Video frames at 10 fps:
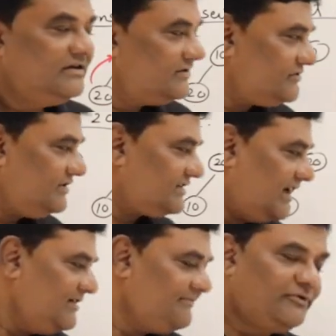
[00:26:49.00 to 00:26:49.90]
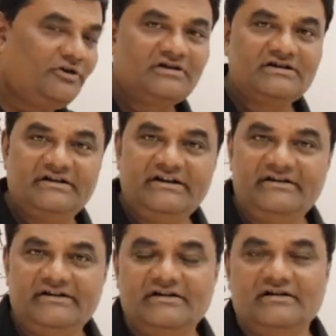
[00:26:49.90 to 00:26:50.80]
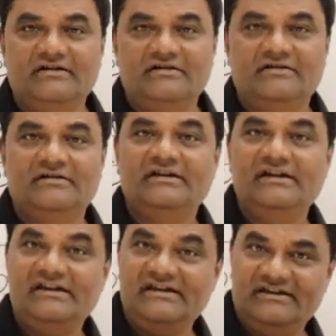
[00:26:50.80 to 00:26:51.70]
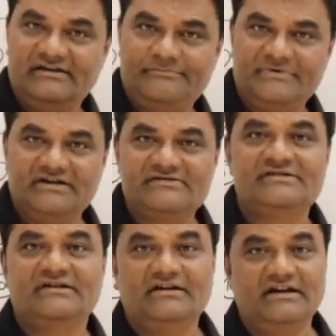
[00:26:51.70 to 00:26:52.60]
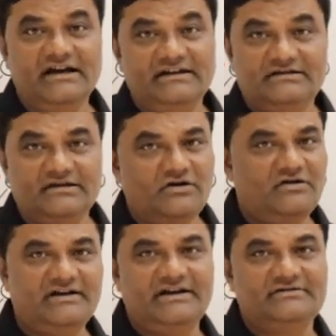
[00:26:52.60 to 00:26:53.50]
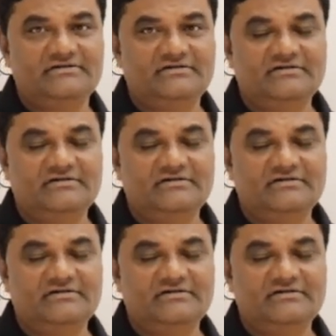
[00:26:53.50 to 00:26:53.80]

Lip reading: So the time for creating a heap is n log n.